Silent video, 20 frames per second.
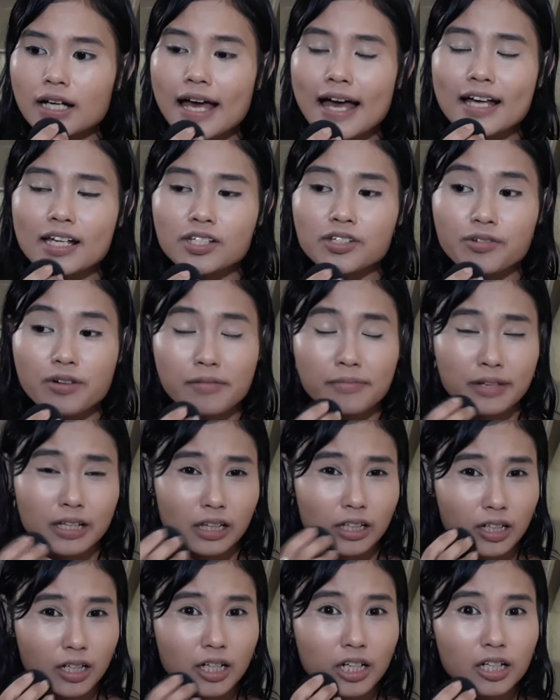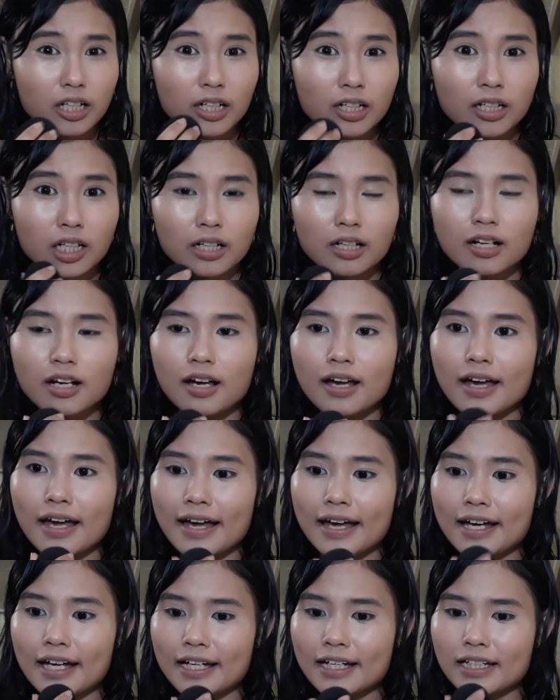Ezra Miller,
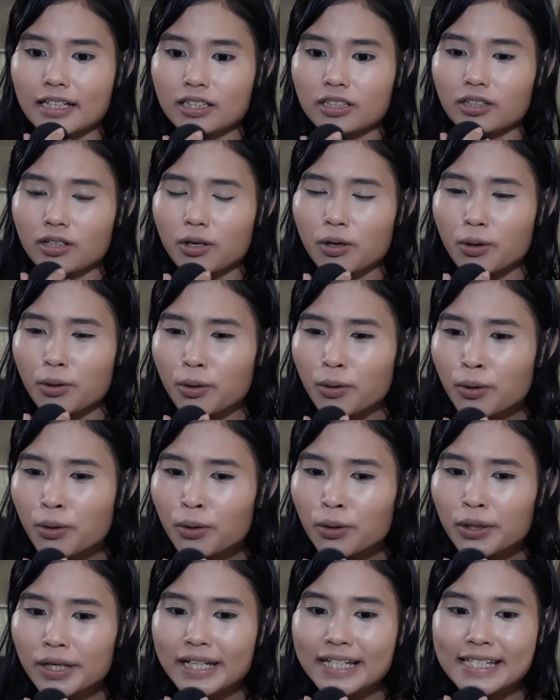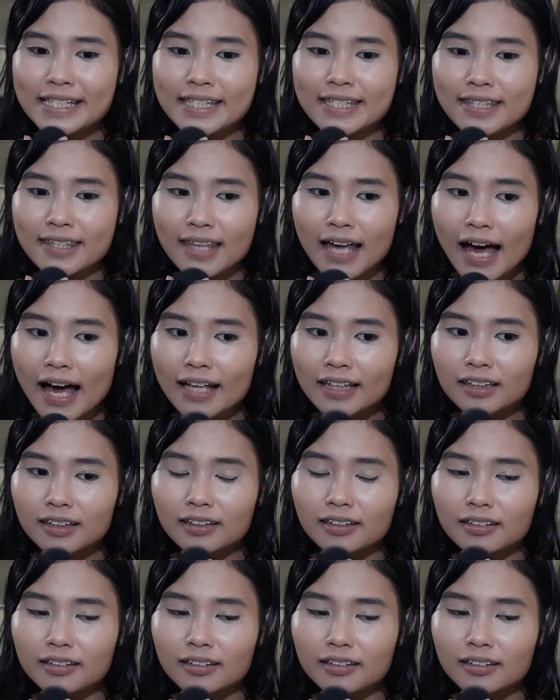And who is that